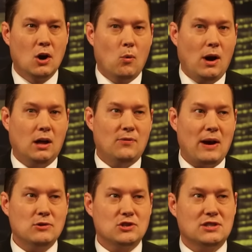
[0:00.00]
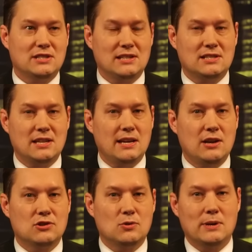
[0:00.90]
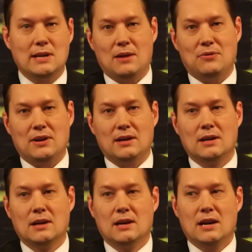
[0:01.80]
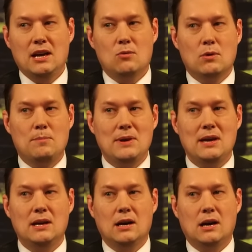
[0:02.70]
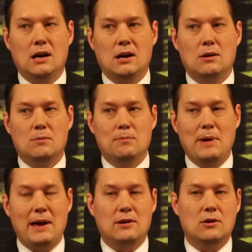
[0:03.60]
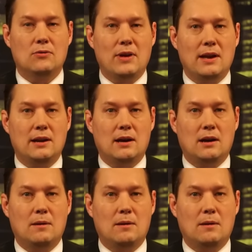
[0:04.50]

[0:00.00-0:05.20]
Well, if I was just sitting here doing nothing, it would be better than